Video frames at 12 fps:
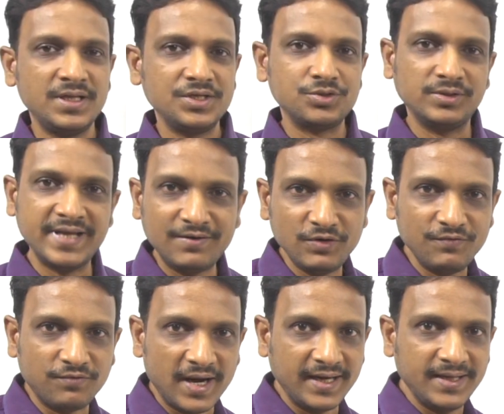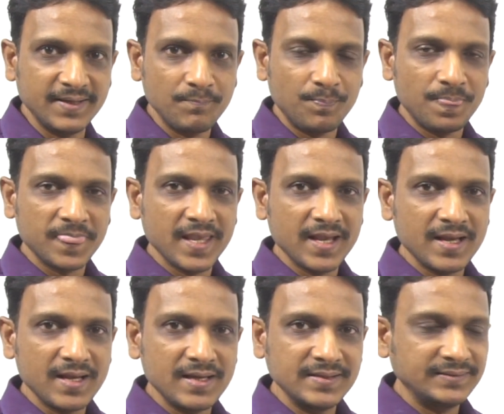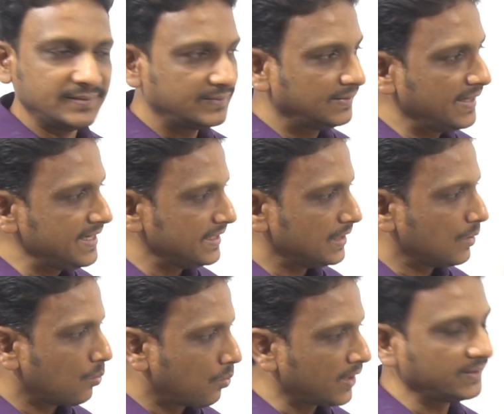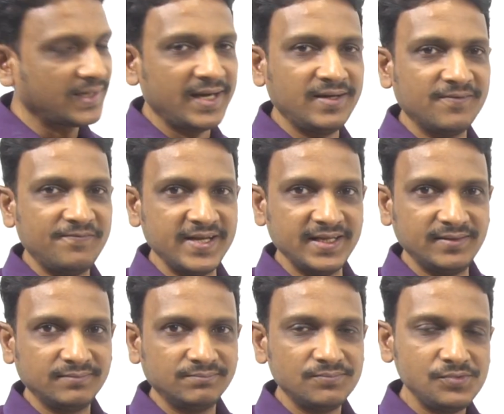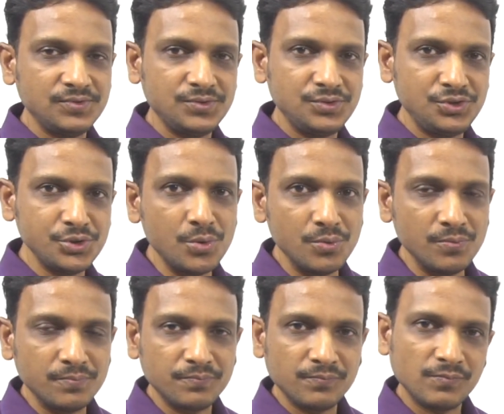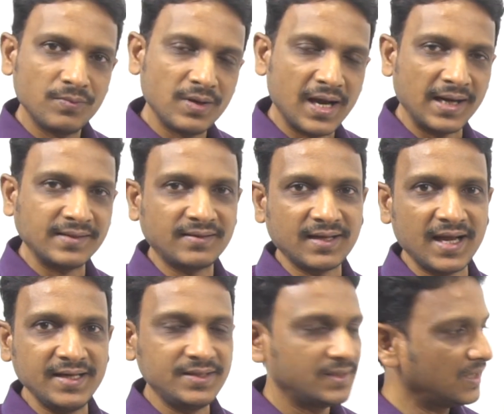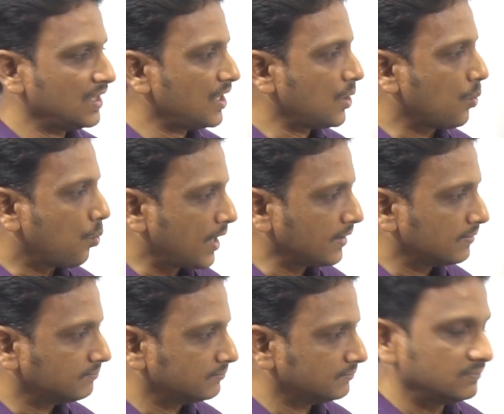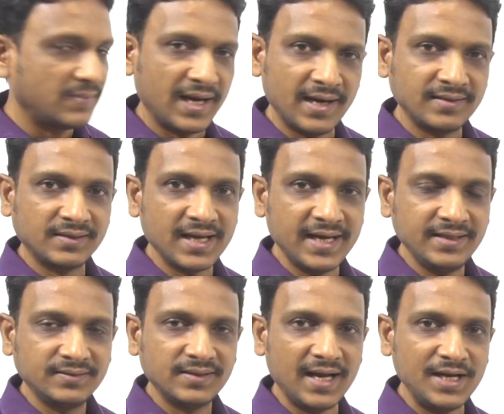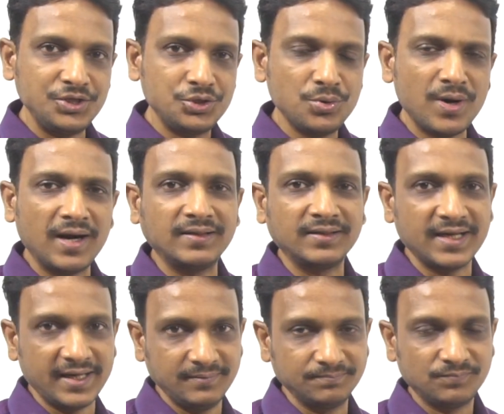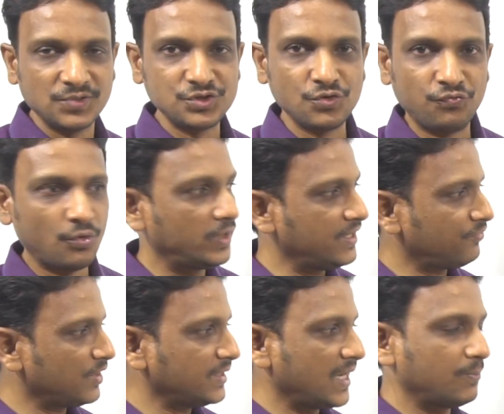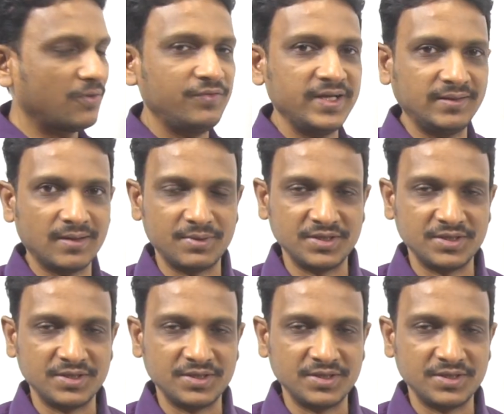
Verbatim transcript: so there we find 3, one kind of teeth, 2, another kind, 1, another kind, and 2, another kind. So 4 different type of teeth are